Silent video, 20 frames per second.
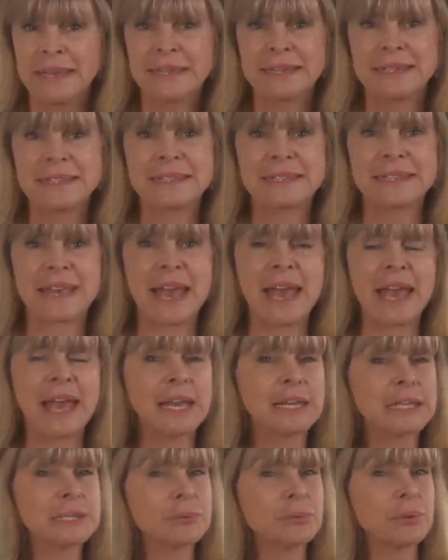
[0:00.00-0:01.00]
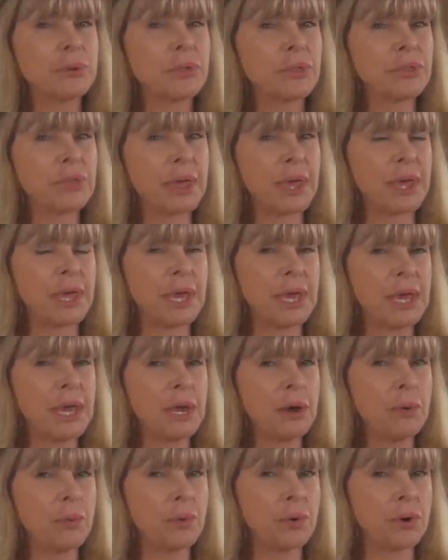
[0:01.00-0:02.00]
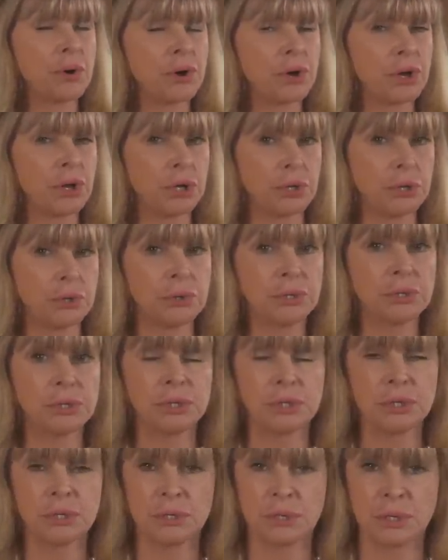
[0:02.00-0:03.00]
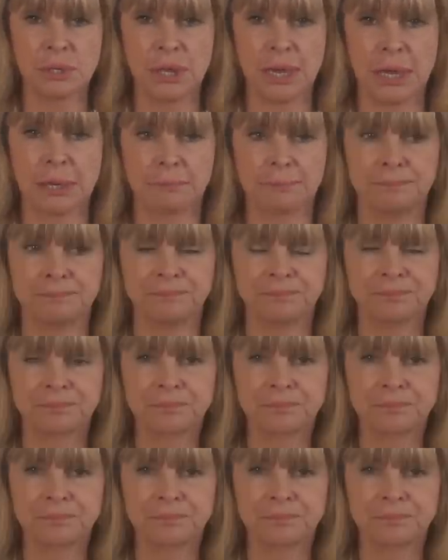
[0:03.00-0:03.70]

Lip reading: Because that's what they want you to do to them.